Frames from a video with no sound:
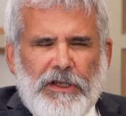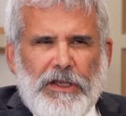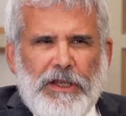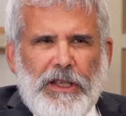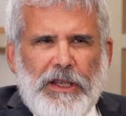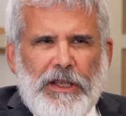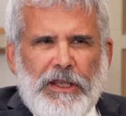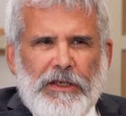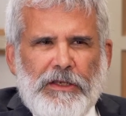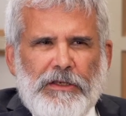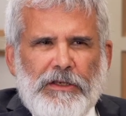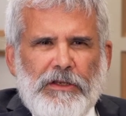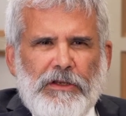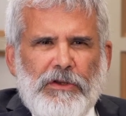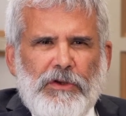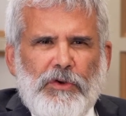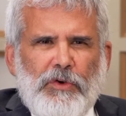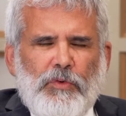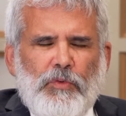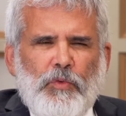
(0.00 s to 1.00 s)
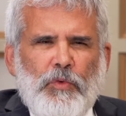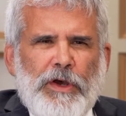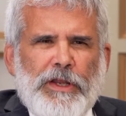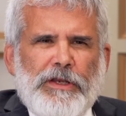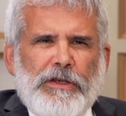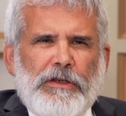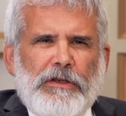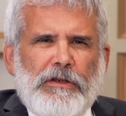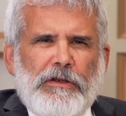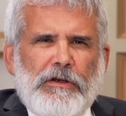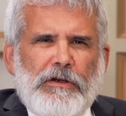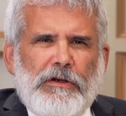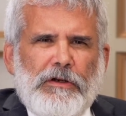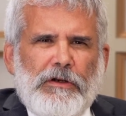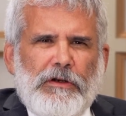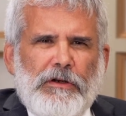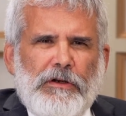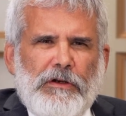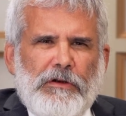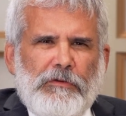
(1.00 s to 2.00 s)
And what
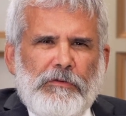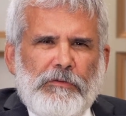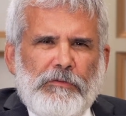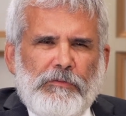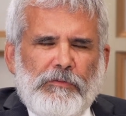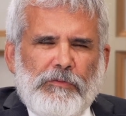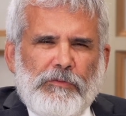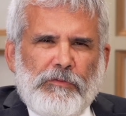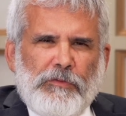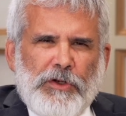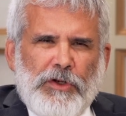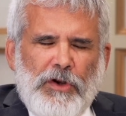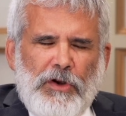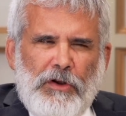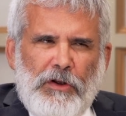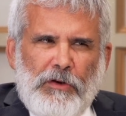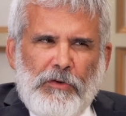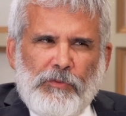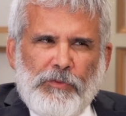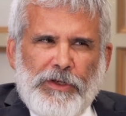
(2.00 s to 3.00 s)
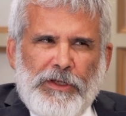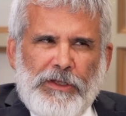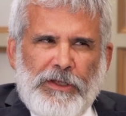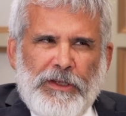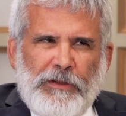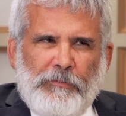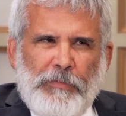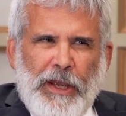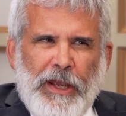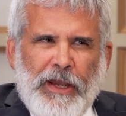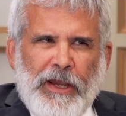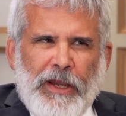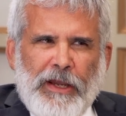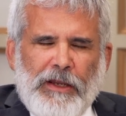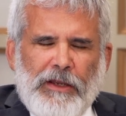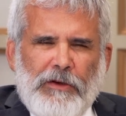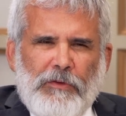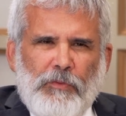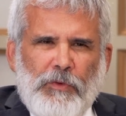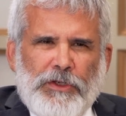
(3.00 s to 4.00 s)
recall reeling
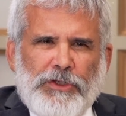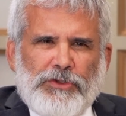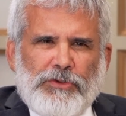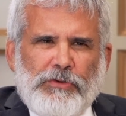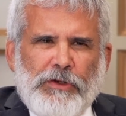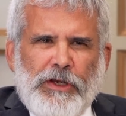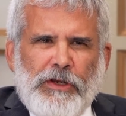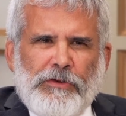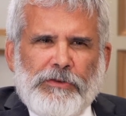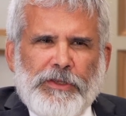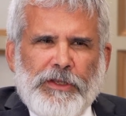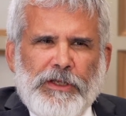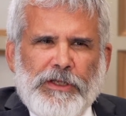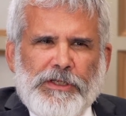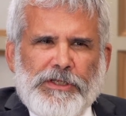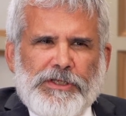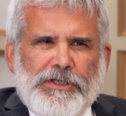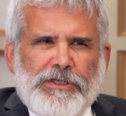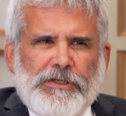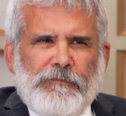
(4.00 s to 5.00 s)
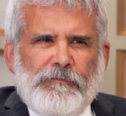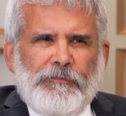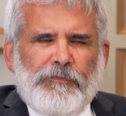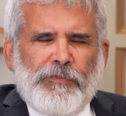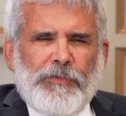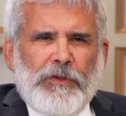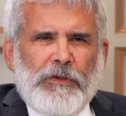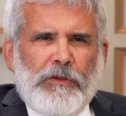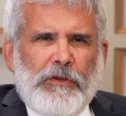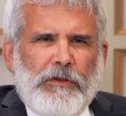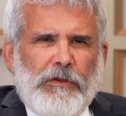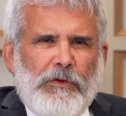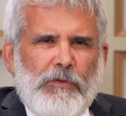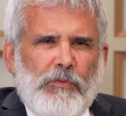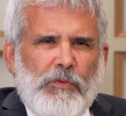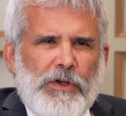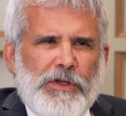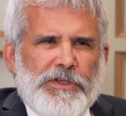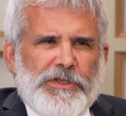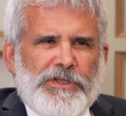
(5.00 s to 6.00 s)
back, what triggered this
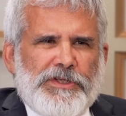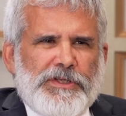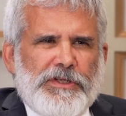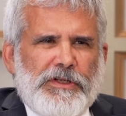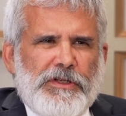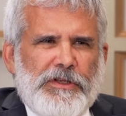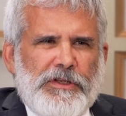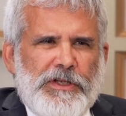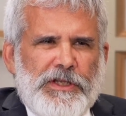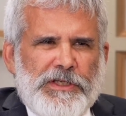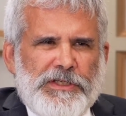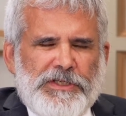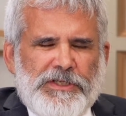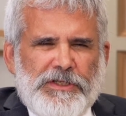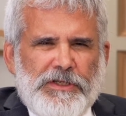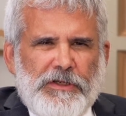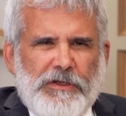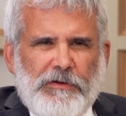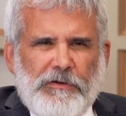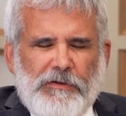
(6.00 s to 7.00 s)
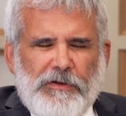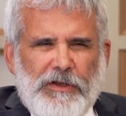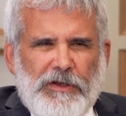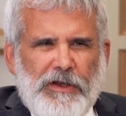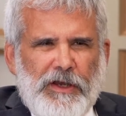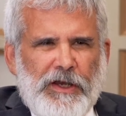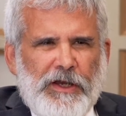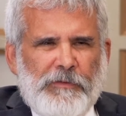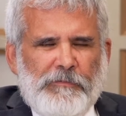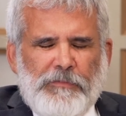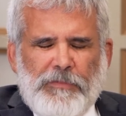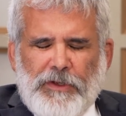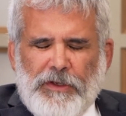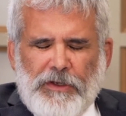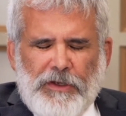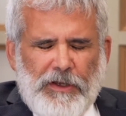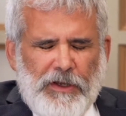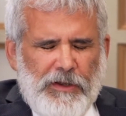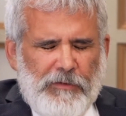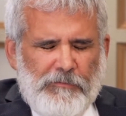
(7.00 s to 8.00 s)
was this um,
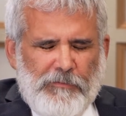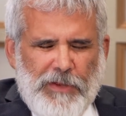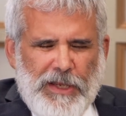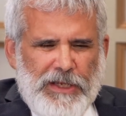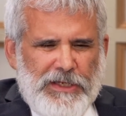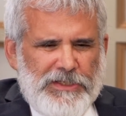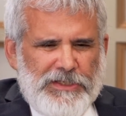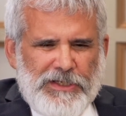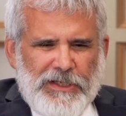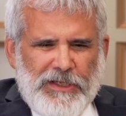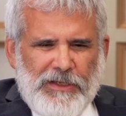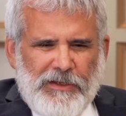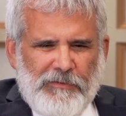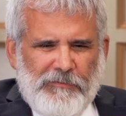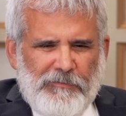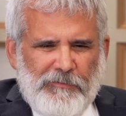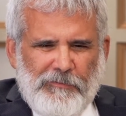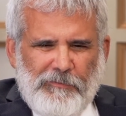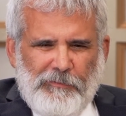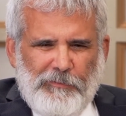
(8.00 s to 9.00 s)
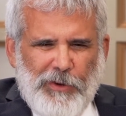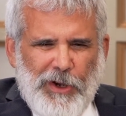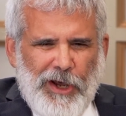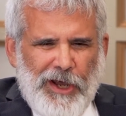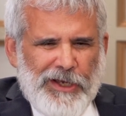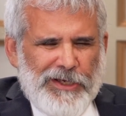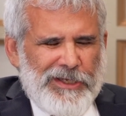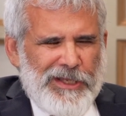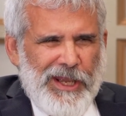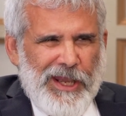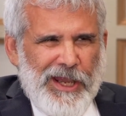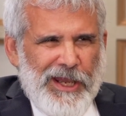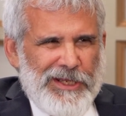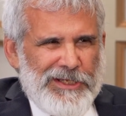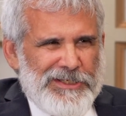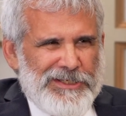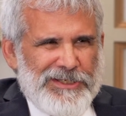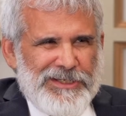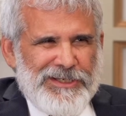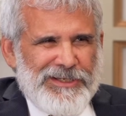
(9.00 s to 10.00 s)
amazing
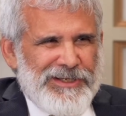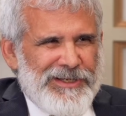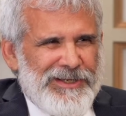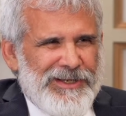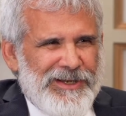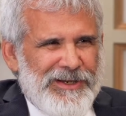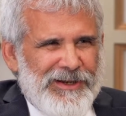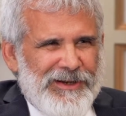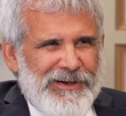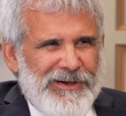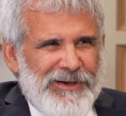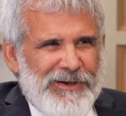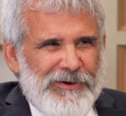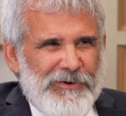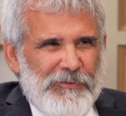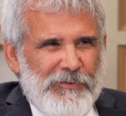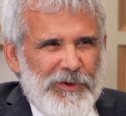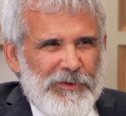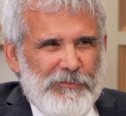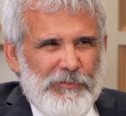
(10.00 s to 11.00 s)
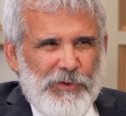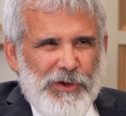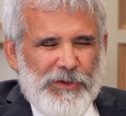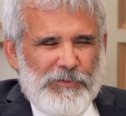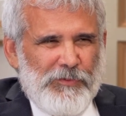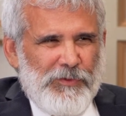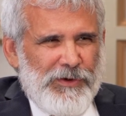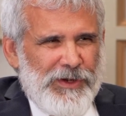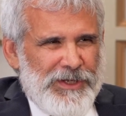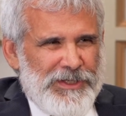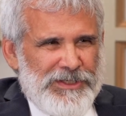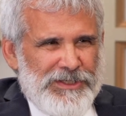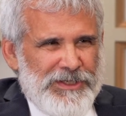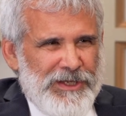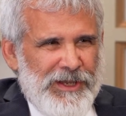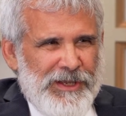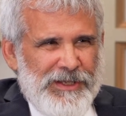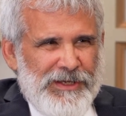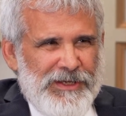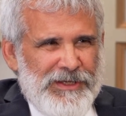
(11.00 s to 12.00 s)
podcast uh, with Bret
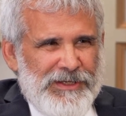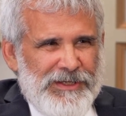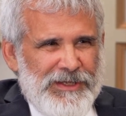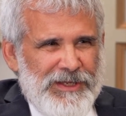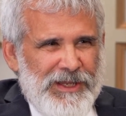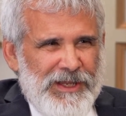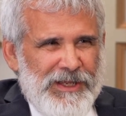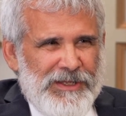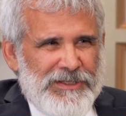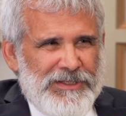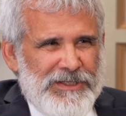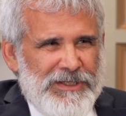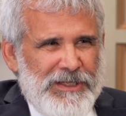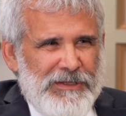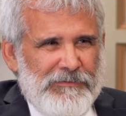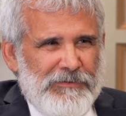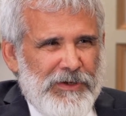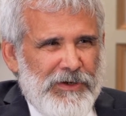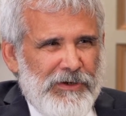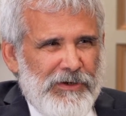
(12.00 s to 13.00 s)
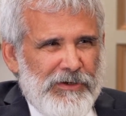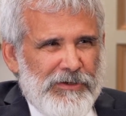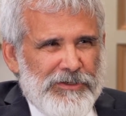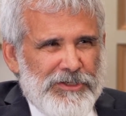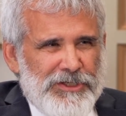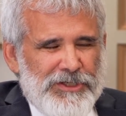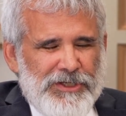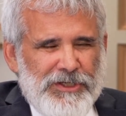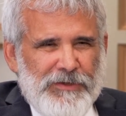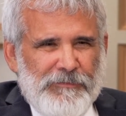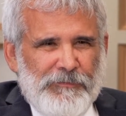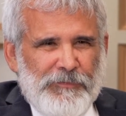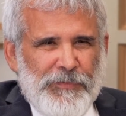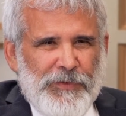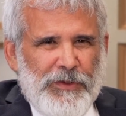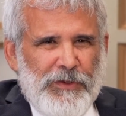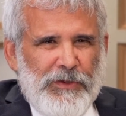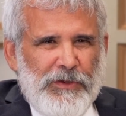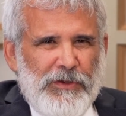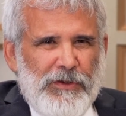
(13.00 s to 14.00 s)
Weinstein and, and Steve Kirsch,
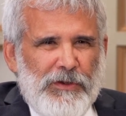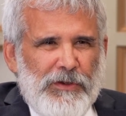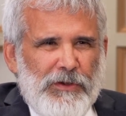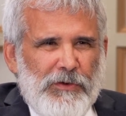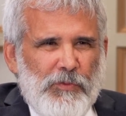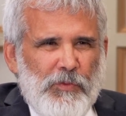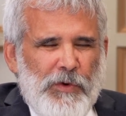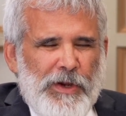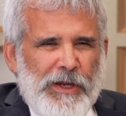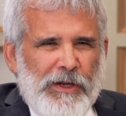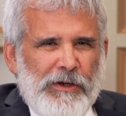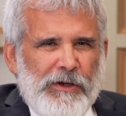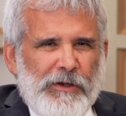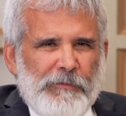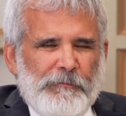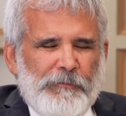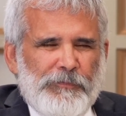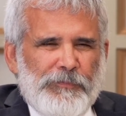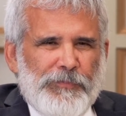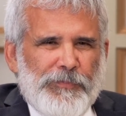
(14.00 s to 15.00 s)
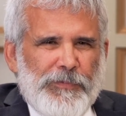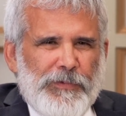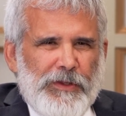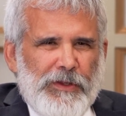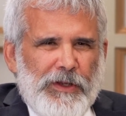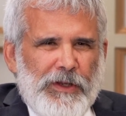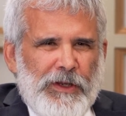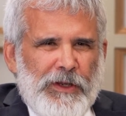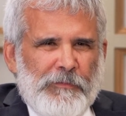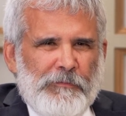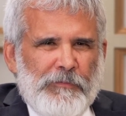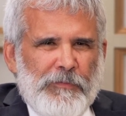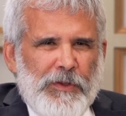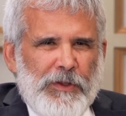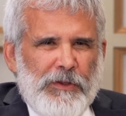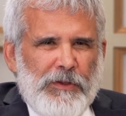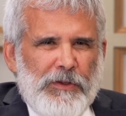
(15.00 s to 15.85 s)
where um,